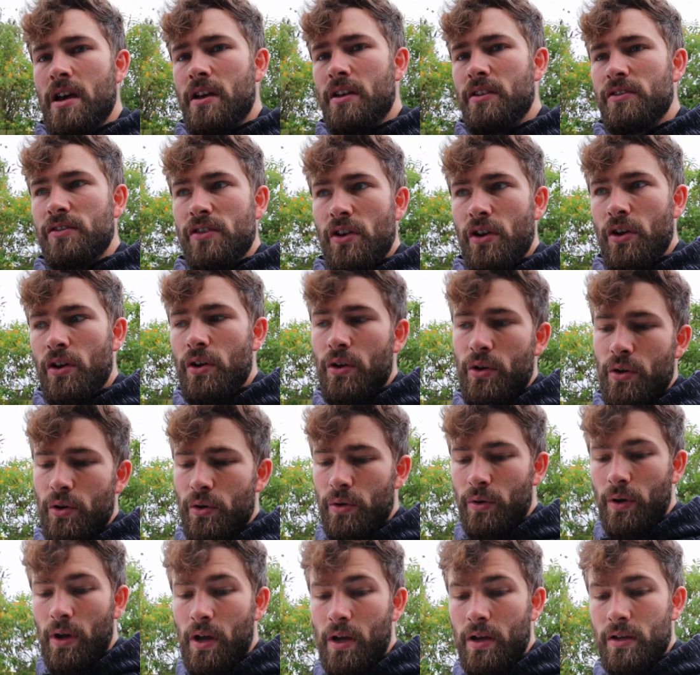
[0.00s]

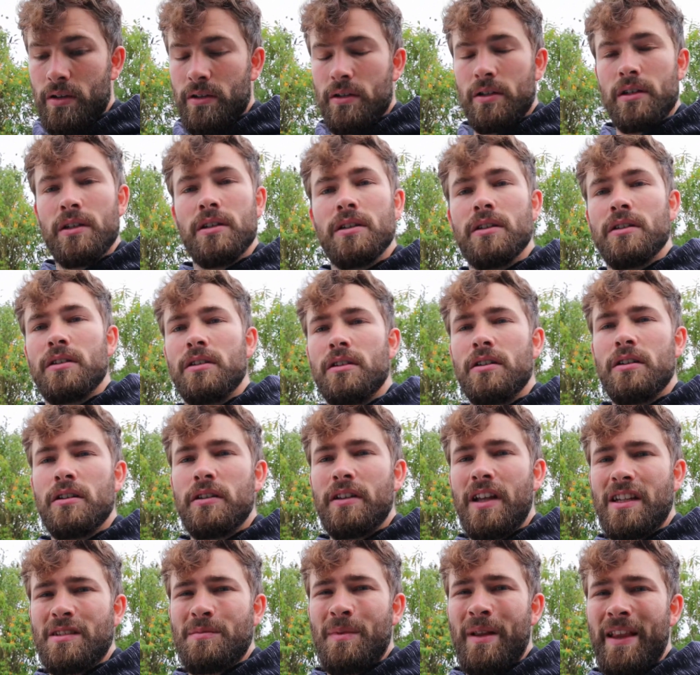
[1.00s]
So
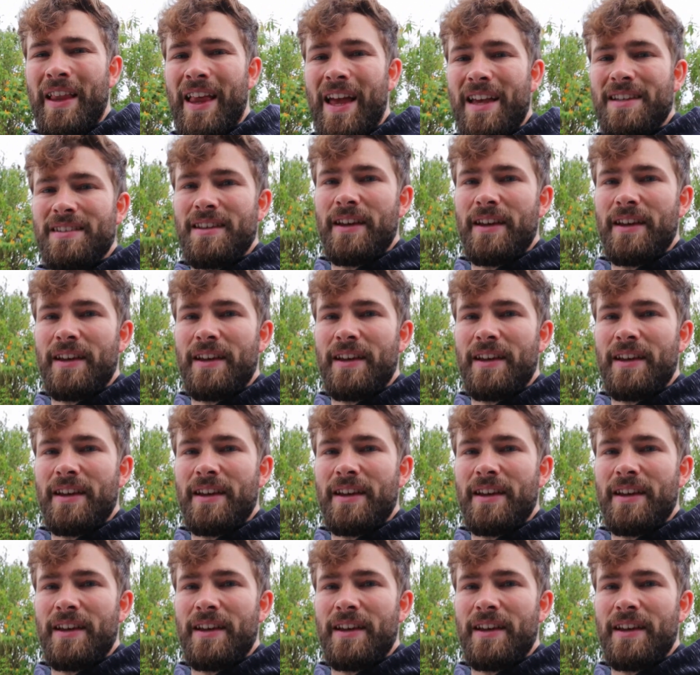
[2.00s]
that's my last